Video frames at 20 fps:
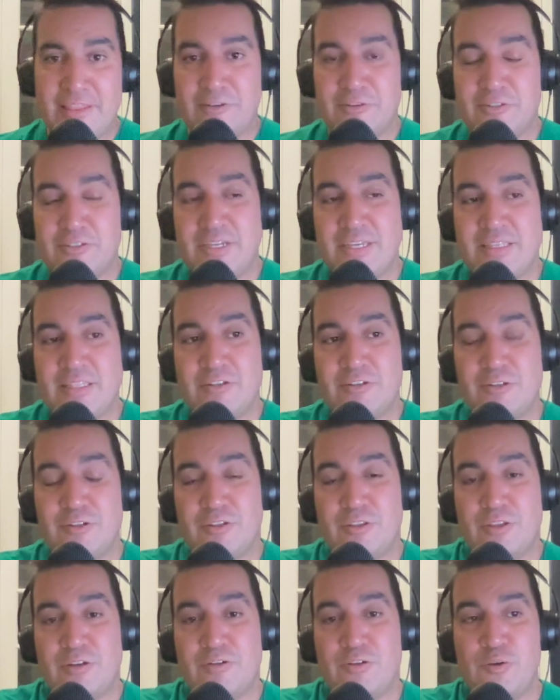they're saying that
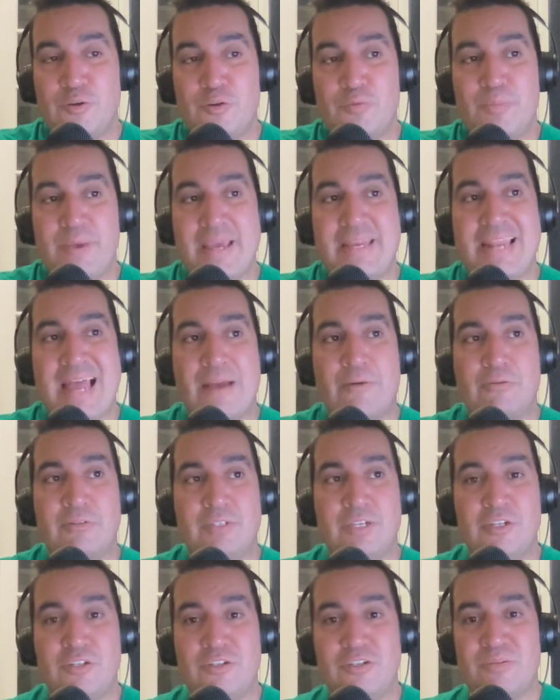they're doing paid
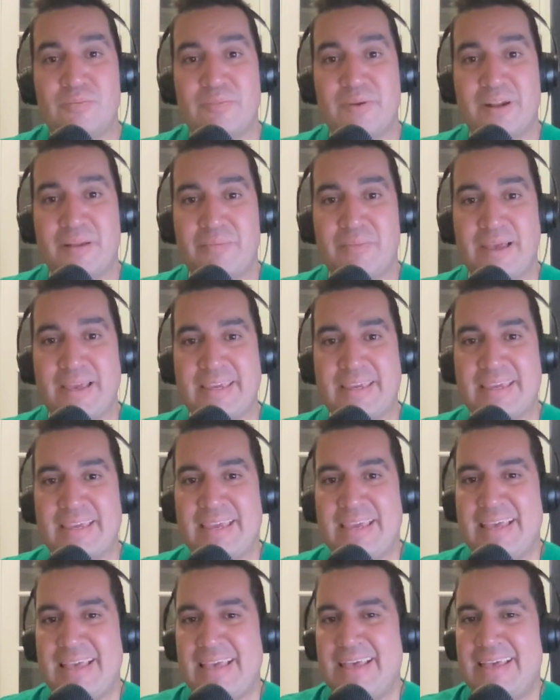acquisition, but I'm like,
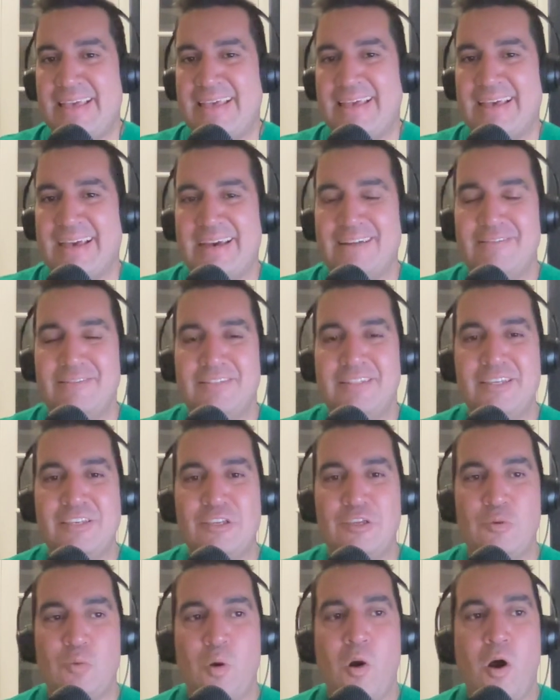I don't
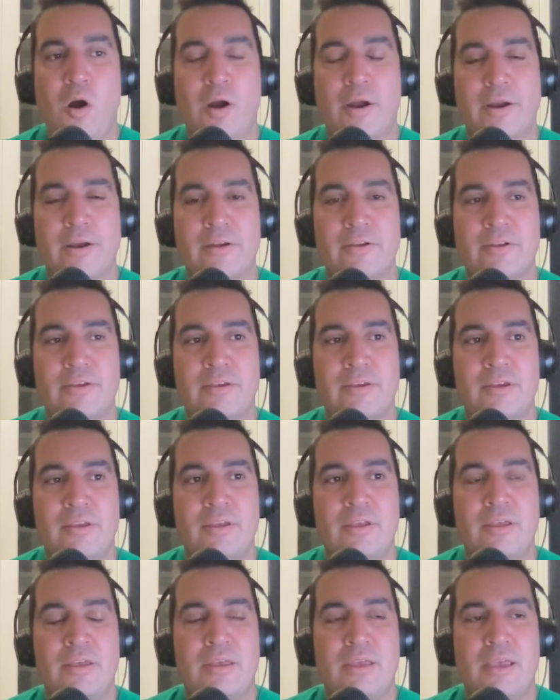think you are.
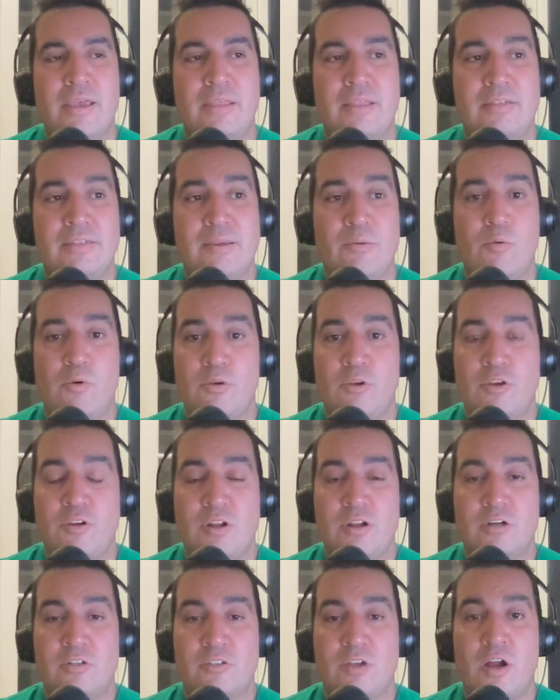And they say, well, you're
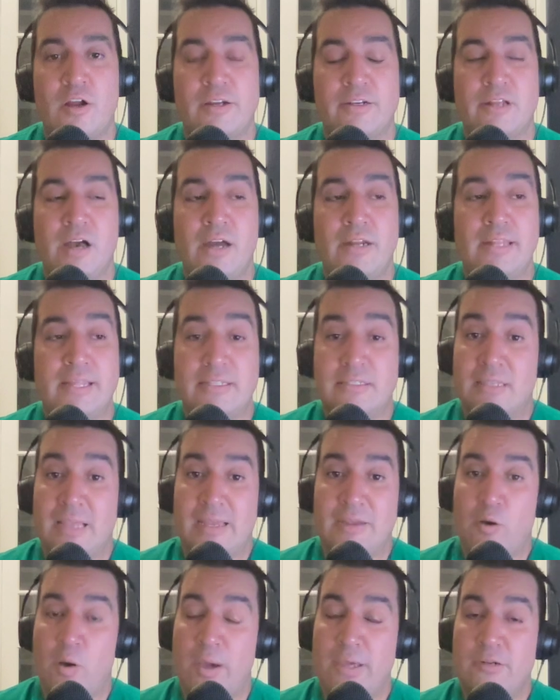not our target audience.
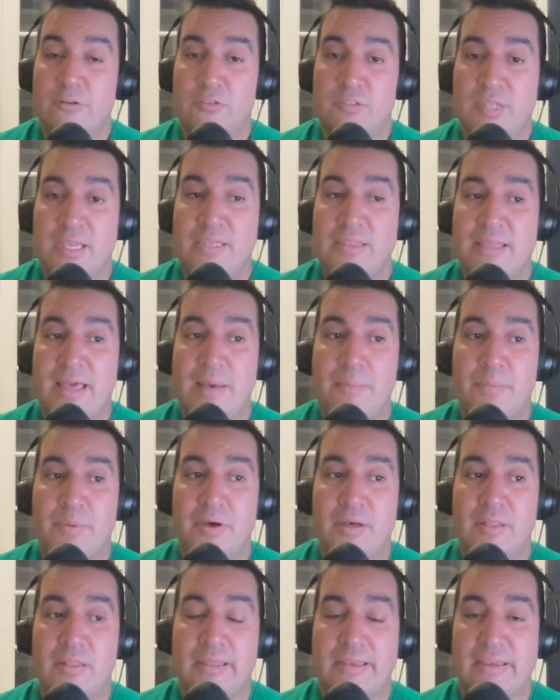I go, I understand that,
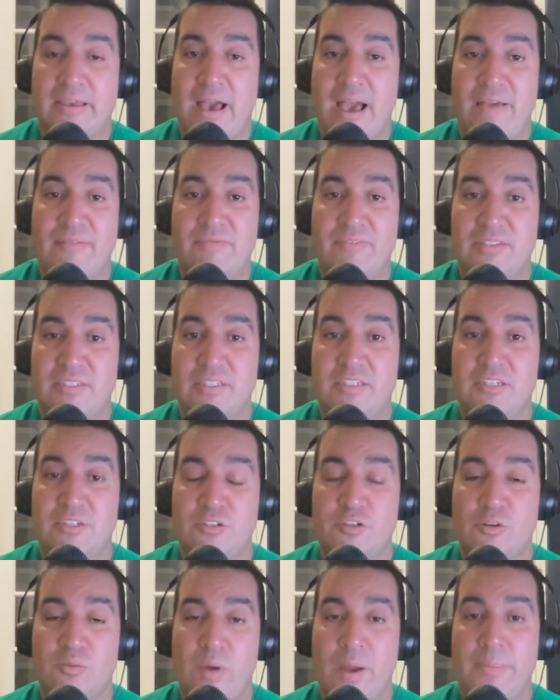but like I've
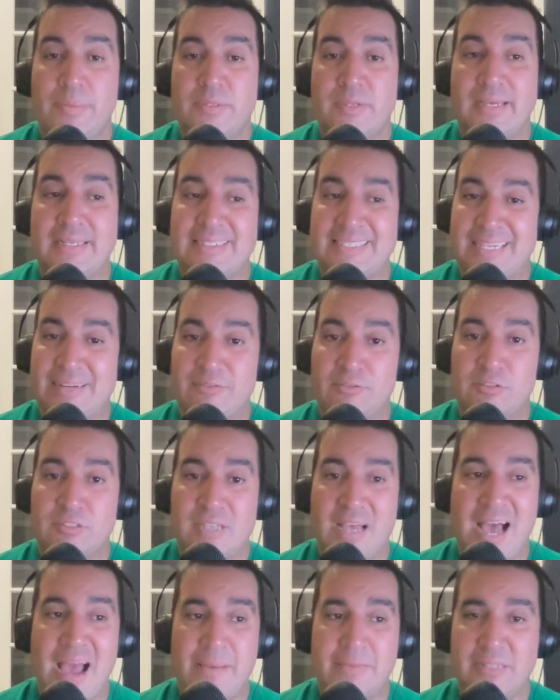visited your website several
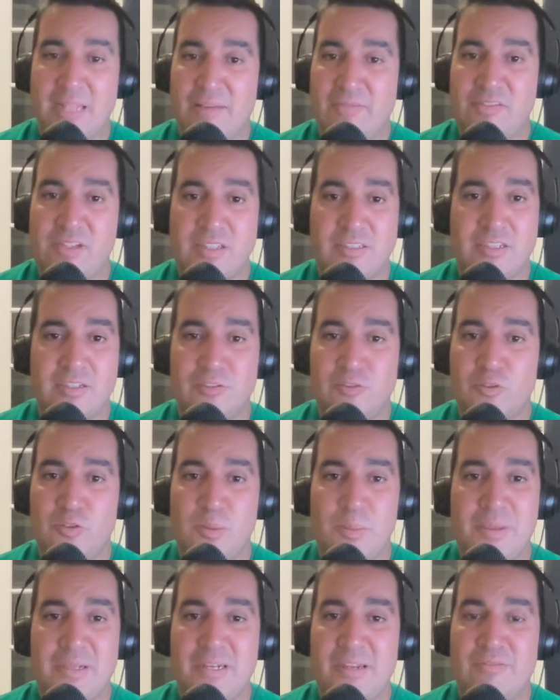times and I've clicked on so
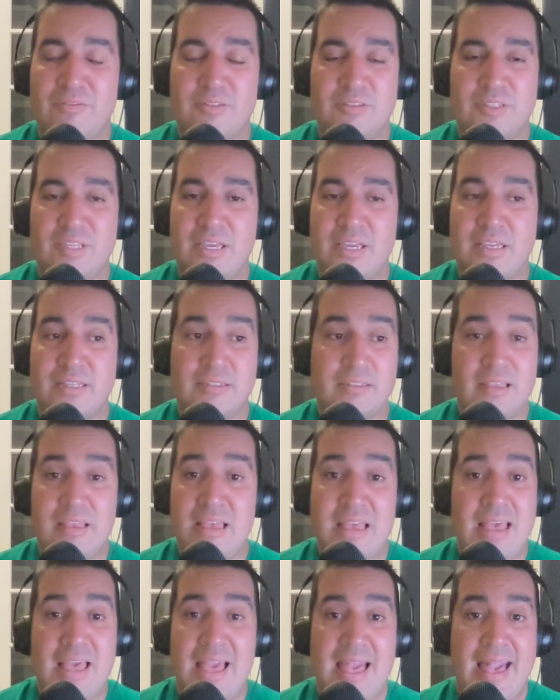many different things
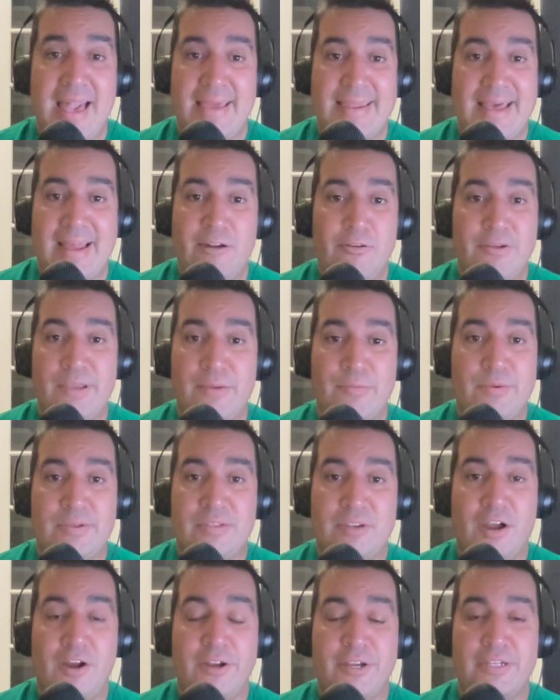and I don't get
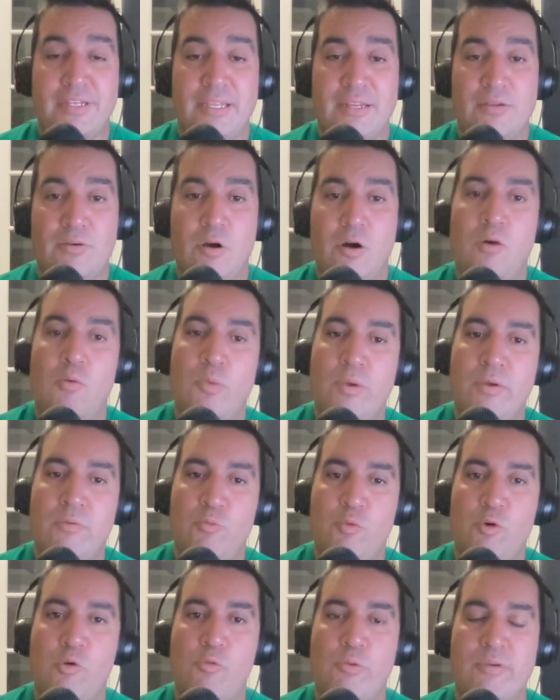retargeted. Oh,
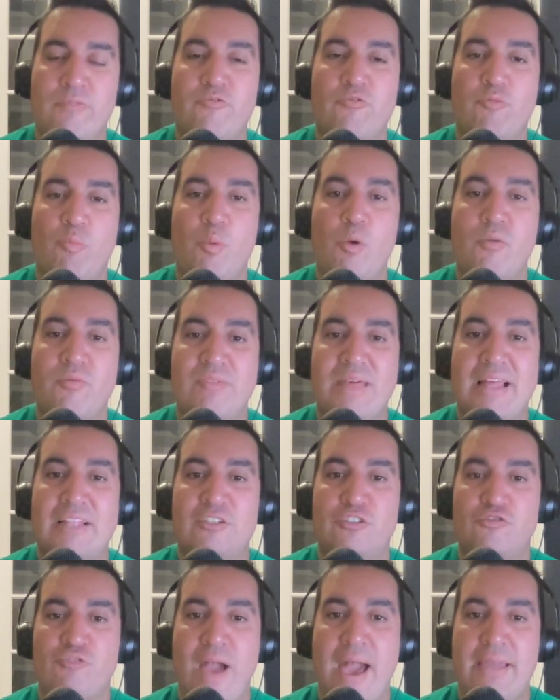we've removed that
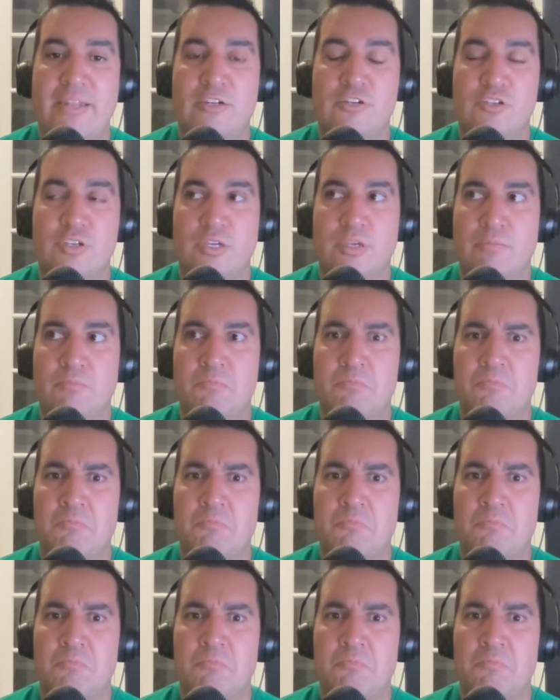strategy.